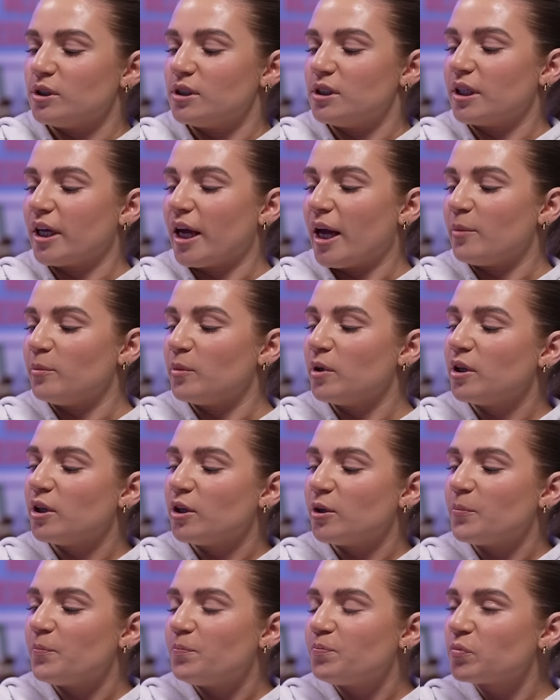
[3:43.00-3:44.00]
it to the camera
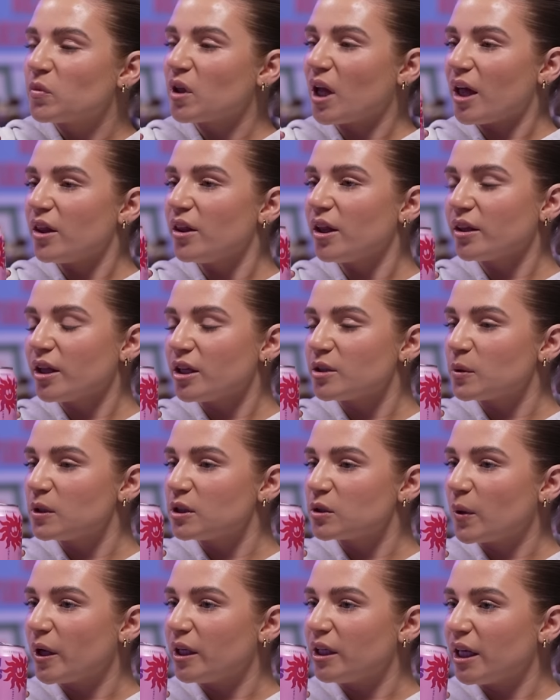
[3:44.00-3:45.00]
there. I think this
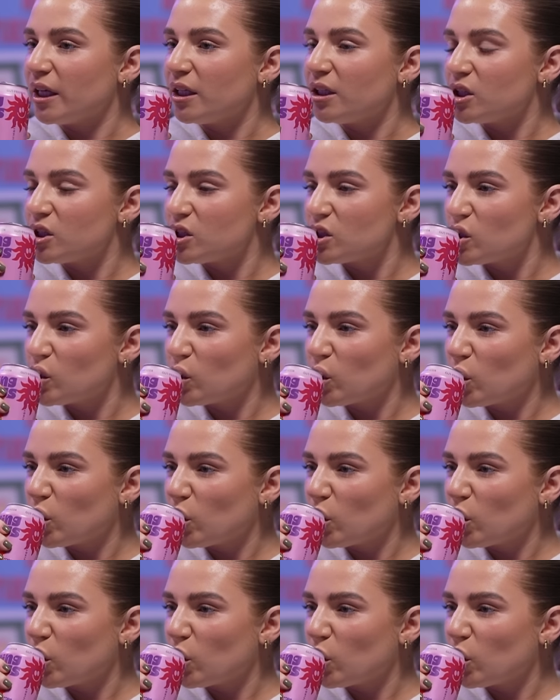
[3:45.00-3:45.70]
one's quite nice.